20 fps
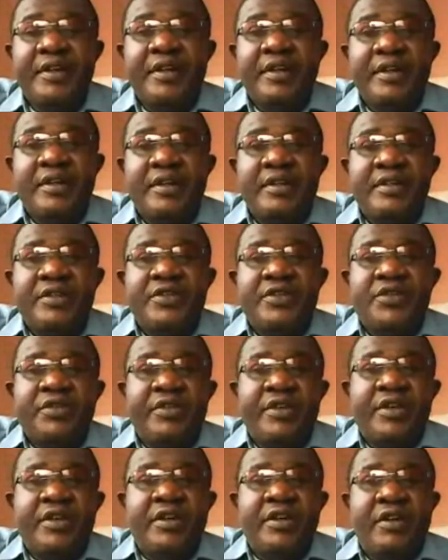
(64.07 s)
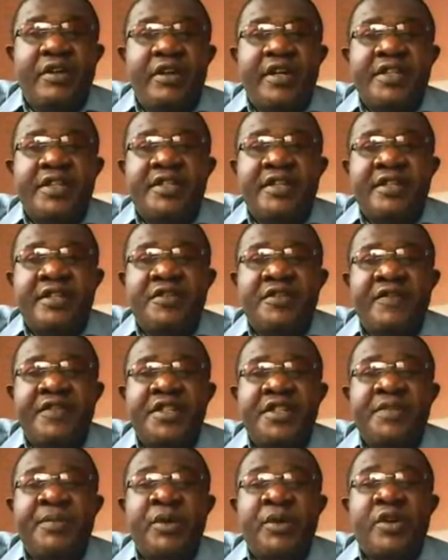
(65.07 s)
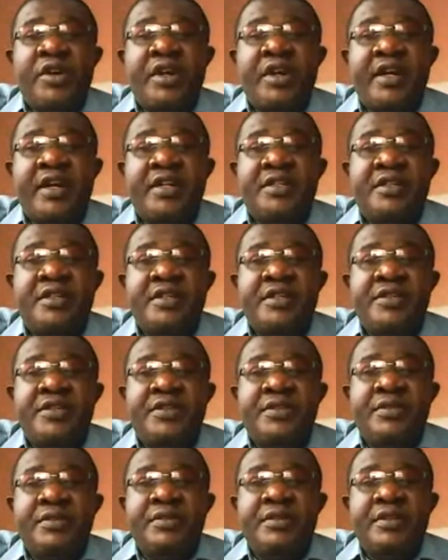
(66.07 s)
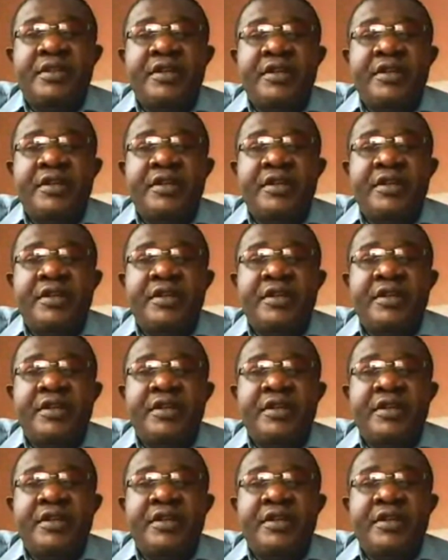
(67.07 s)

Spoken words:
So the whole essence of this broadcast is to tell you,